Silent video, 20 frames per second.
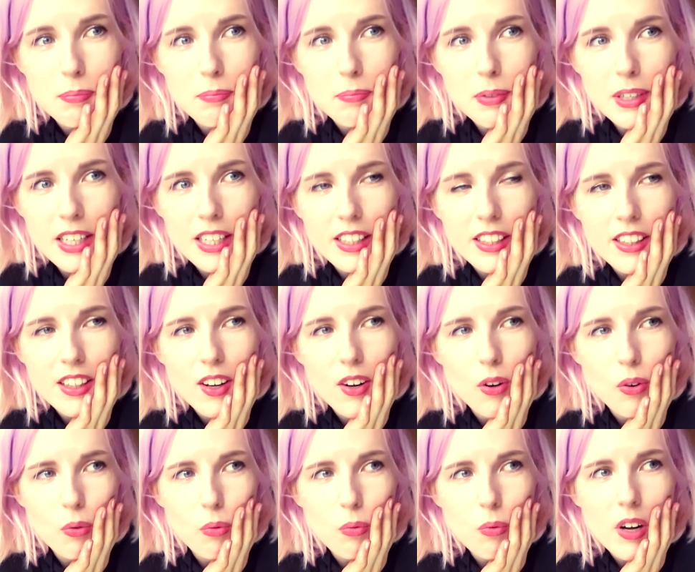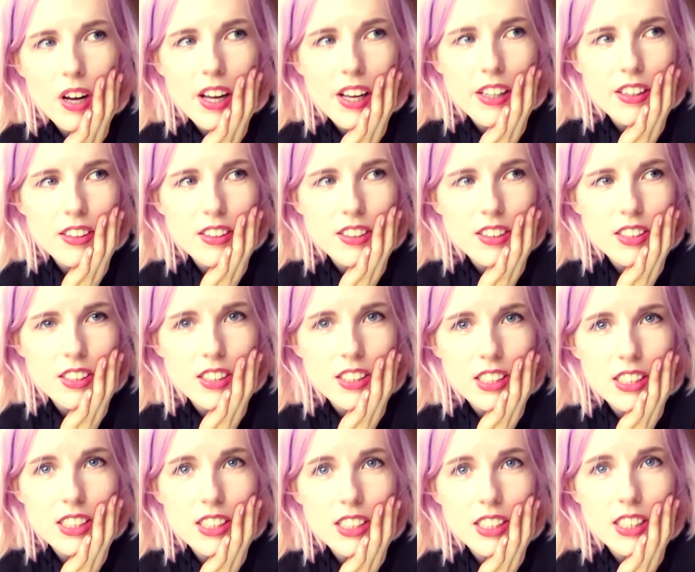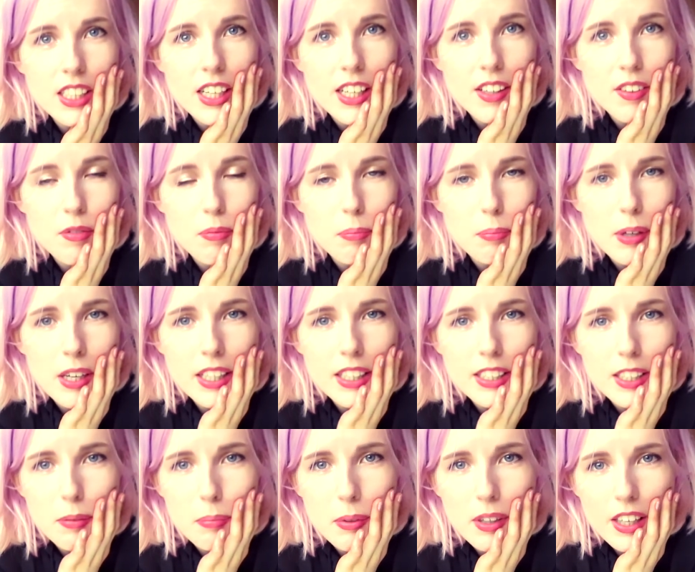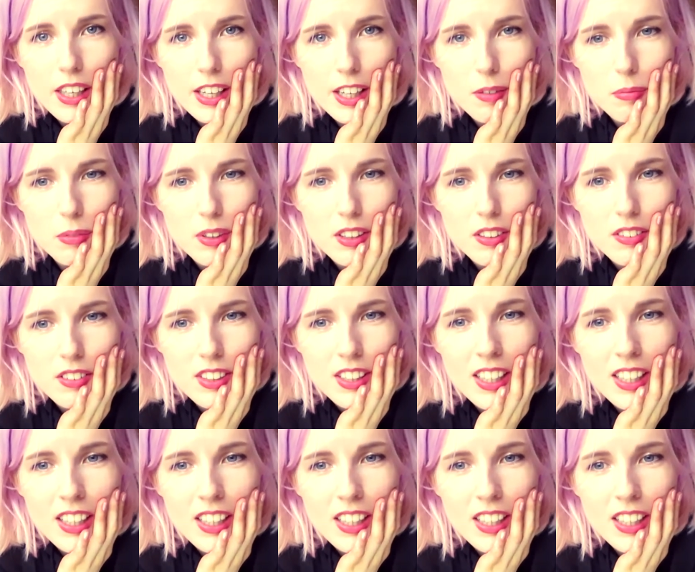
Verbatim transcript: been a while since I picked up a camera.